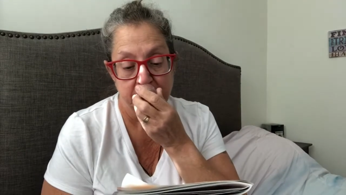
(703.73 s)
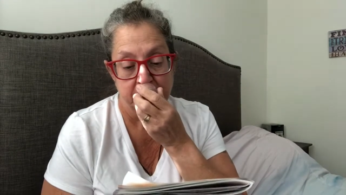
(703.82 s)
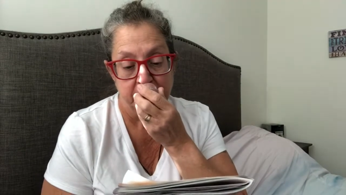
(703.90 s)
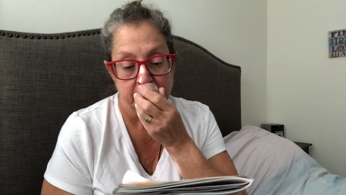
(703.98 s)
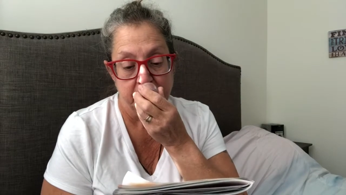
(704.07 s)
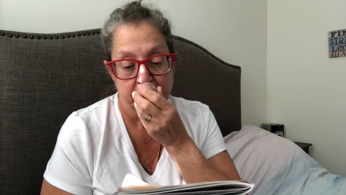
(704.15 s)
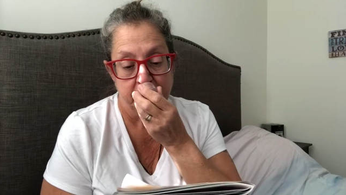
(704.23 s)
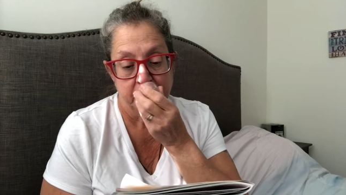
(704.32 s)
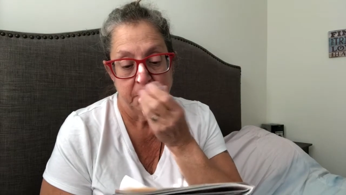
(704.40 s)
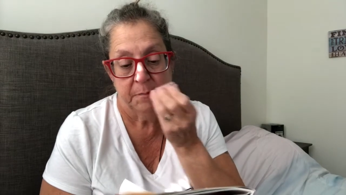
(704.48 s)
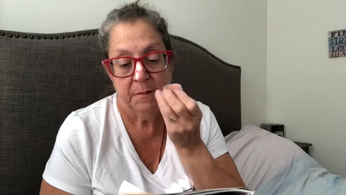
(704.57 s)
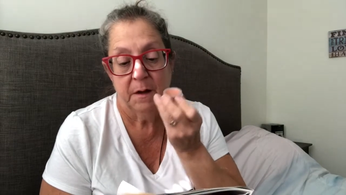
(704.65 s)

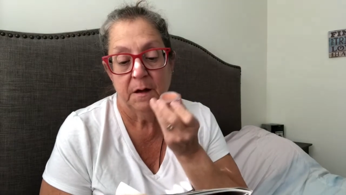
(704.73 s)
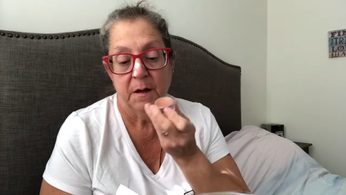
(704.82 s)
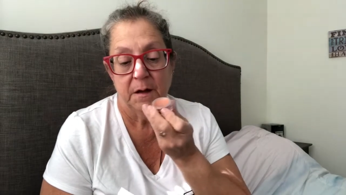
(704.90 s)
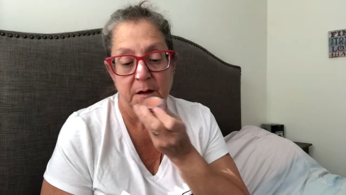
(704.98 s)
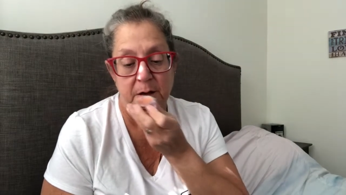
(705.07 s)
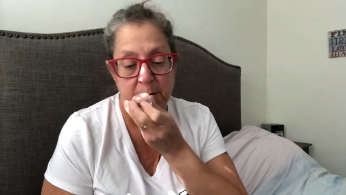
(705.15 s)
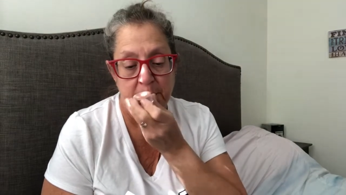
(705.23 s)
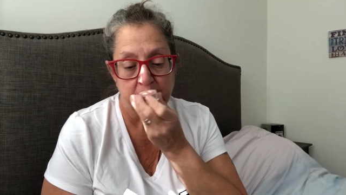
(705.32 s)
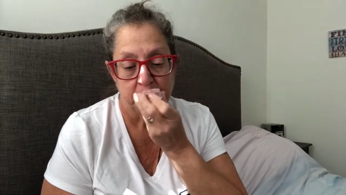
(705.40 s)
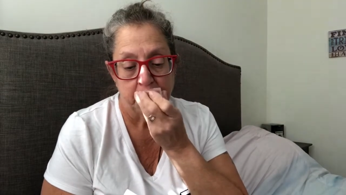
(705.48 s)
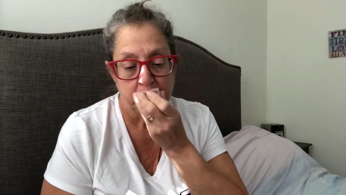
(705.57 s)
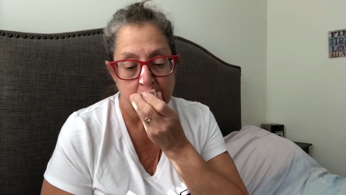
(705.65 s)

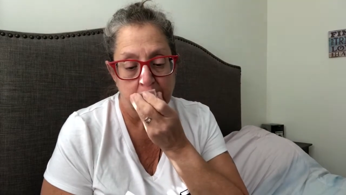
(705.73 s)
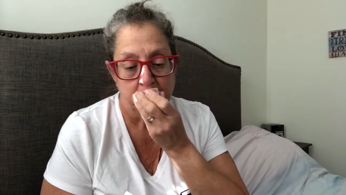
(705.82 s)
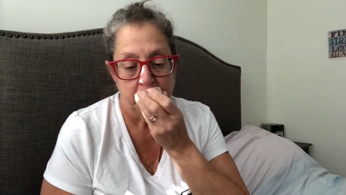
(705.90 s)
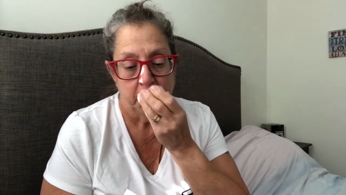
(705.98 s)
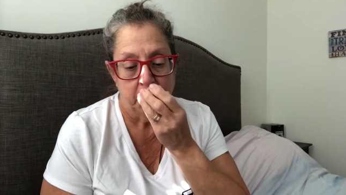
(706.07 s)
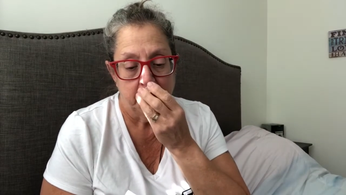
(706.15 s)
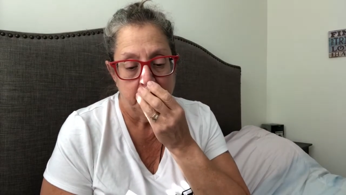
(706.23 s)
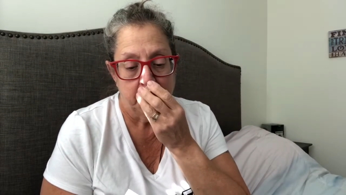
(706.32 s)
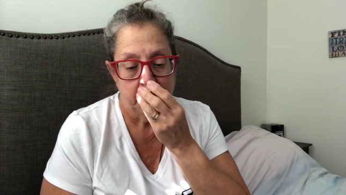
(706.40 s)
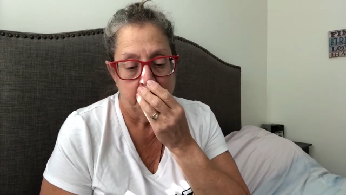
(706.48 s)
Nobody speaks.